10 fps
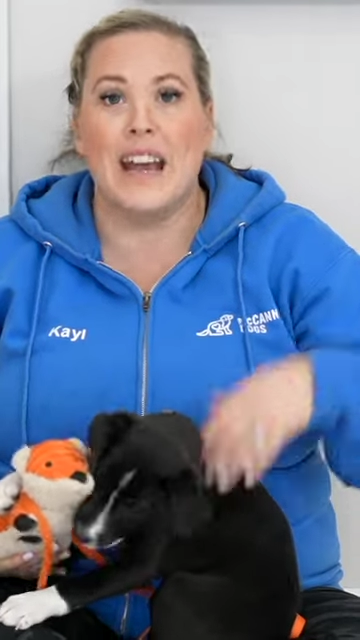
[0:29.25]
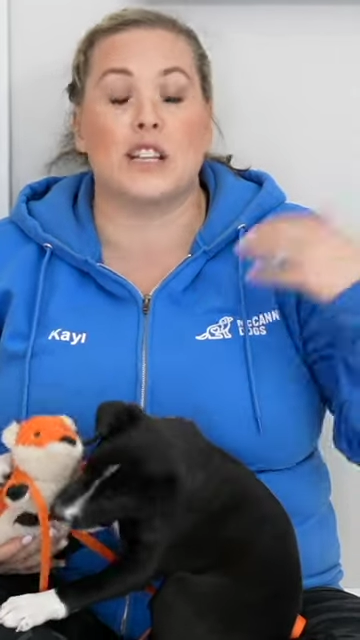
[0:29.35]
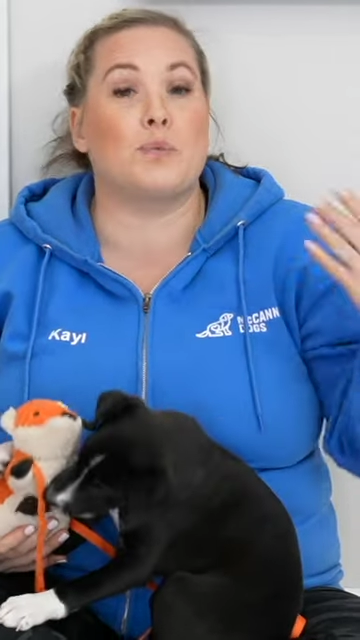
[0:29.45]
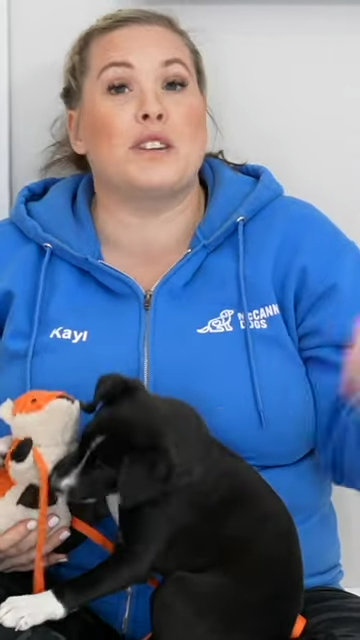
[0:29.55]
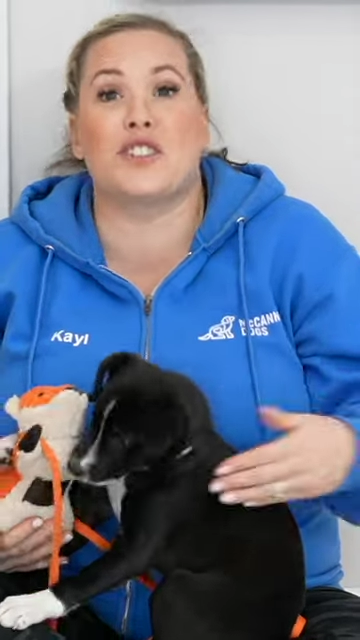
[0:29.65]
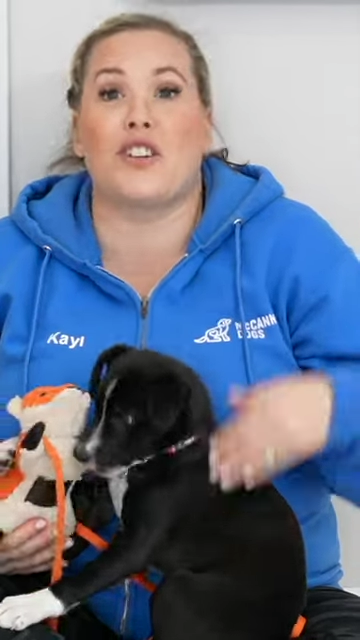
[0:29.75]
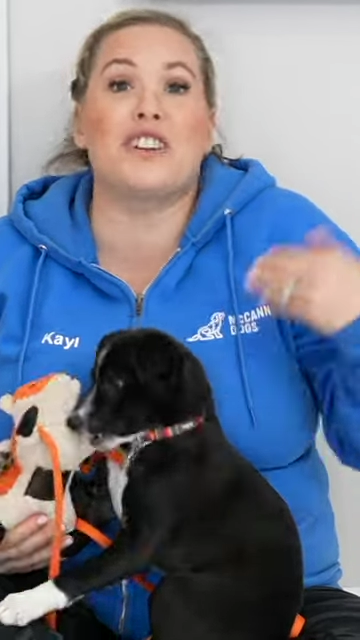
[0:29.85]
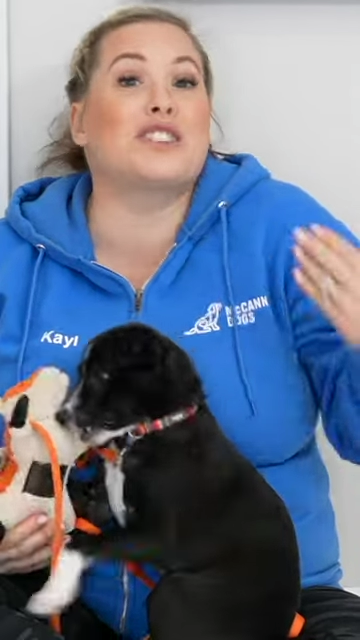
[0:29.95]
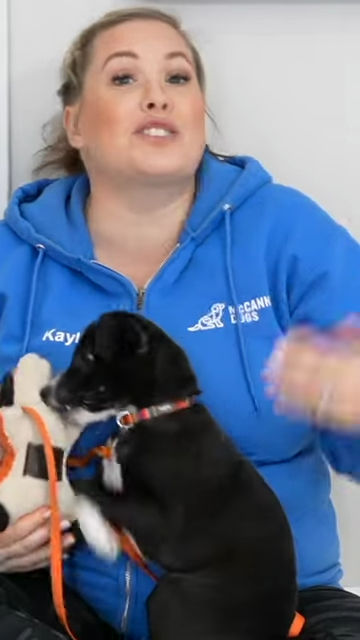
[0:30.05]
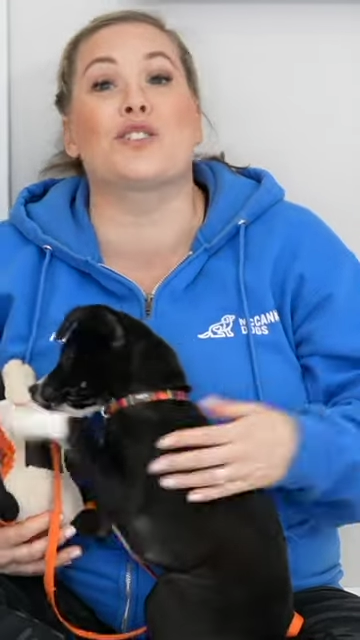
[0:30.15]
is we started
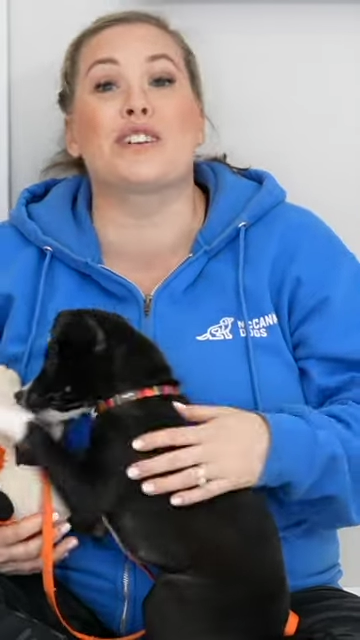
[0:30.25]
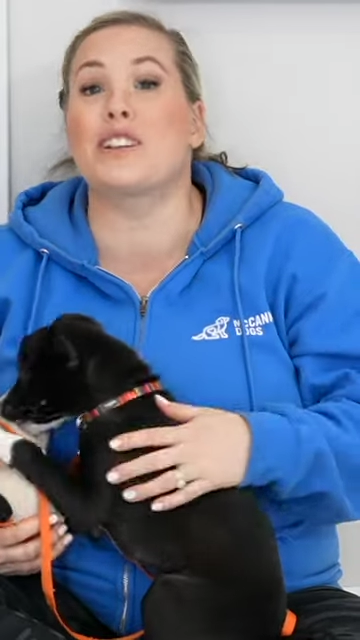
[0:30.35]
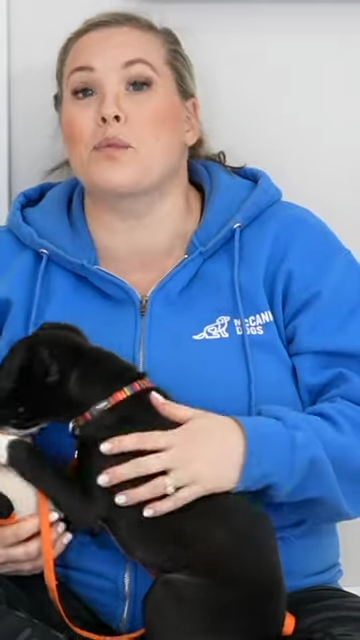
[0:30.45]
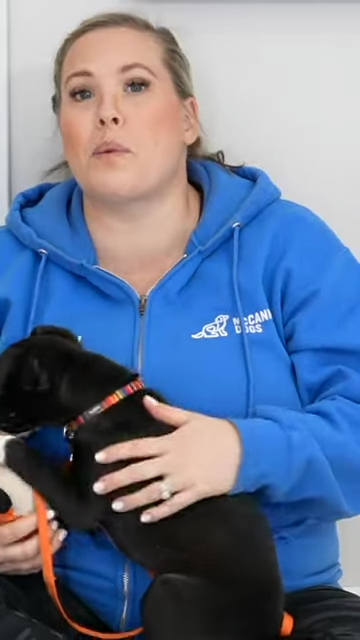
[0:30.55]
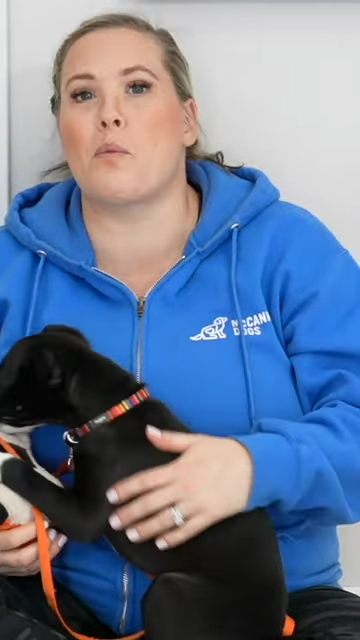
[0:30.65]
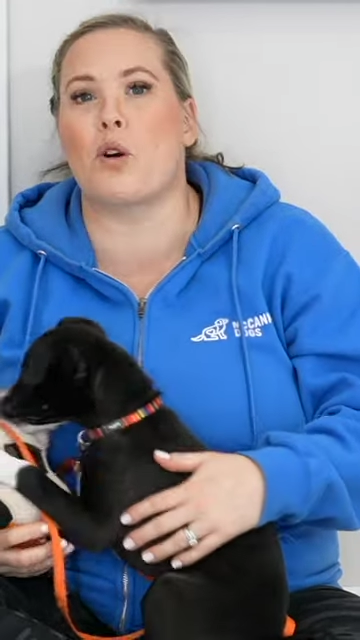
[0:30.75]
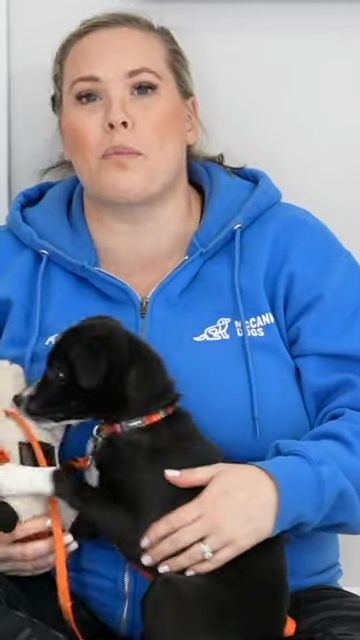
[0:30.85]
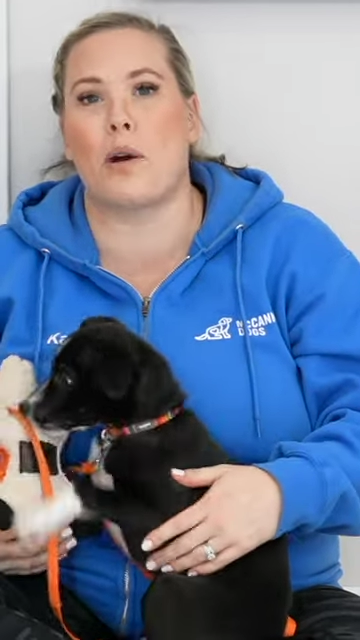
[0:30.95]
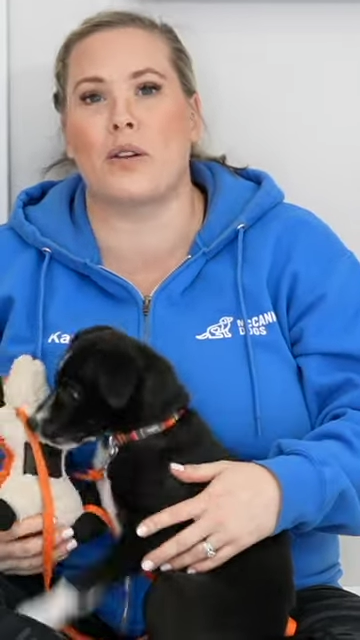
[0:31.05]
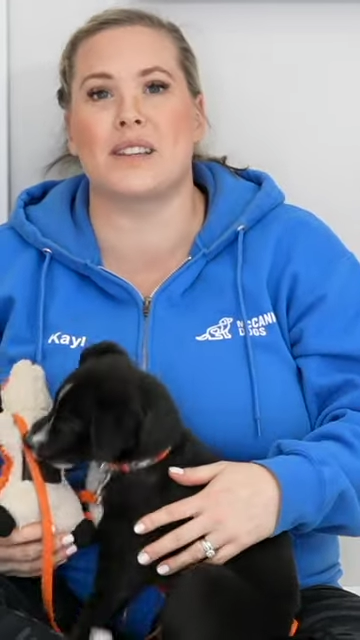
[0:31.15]
to learn a little bit more
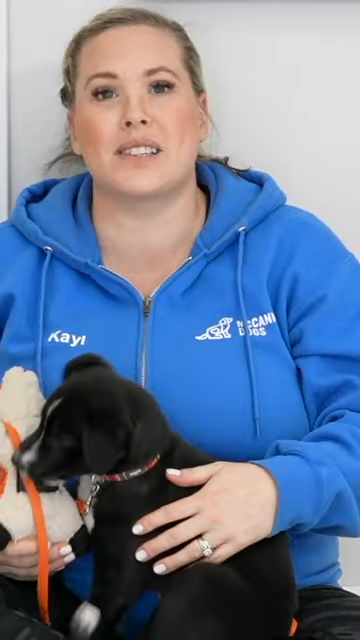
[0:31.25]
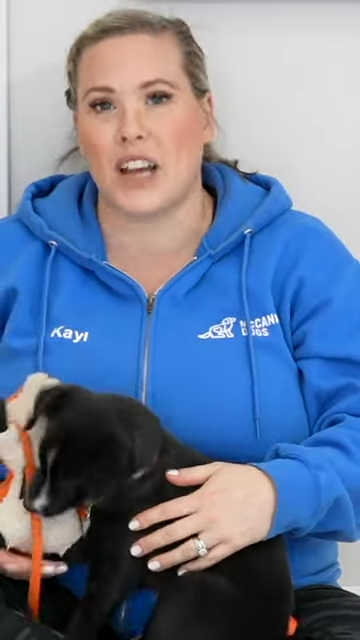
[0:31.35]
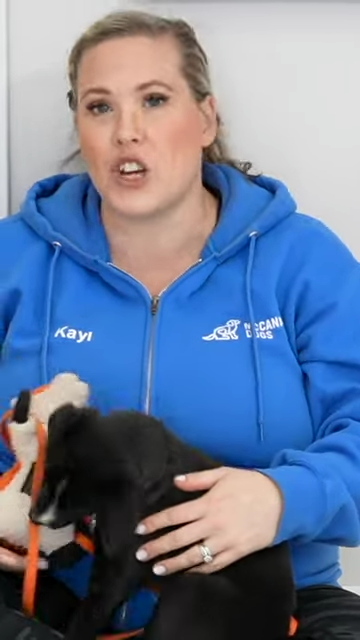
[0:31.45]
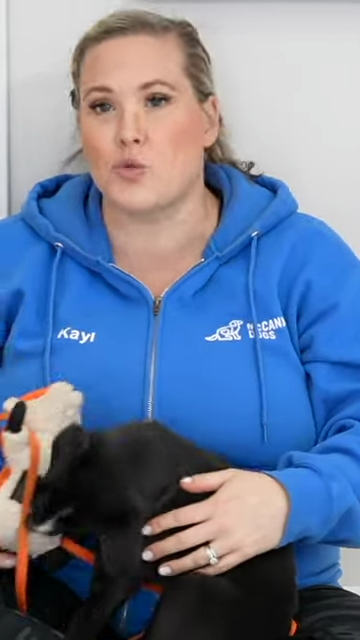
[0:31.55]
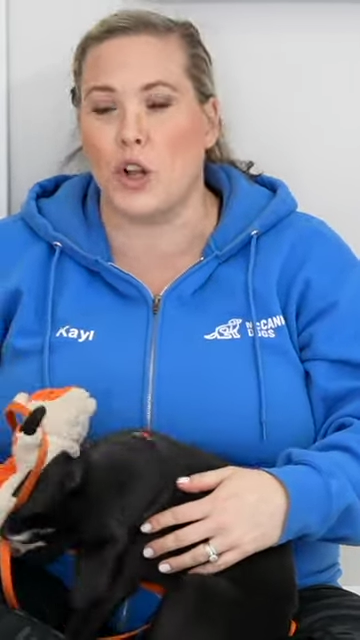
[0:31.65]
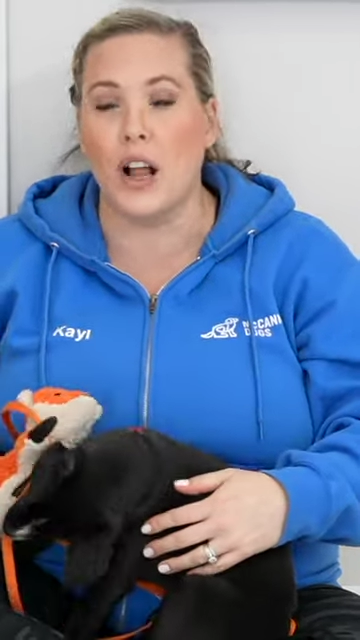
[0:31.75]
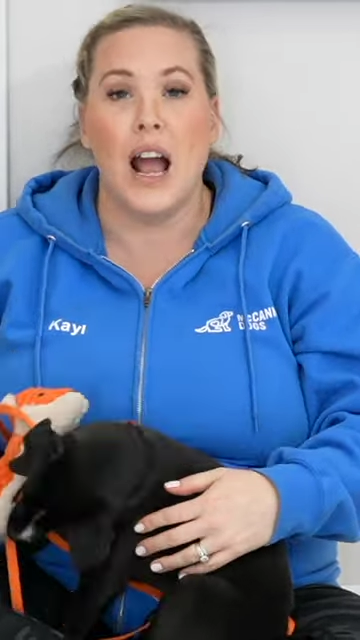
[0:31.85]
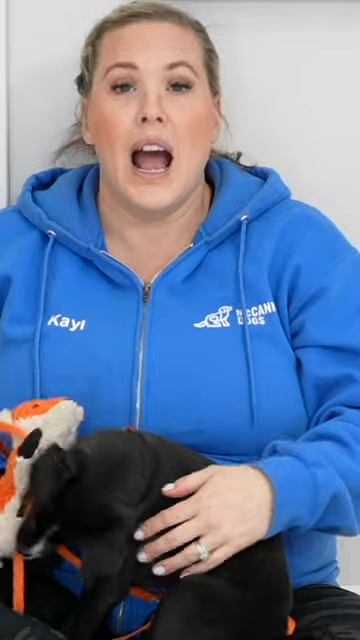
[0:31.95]
about his schedule.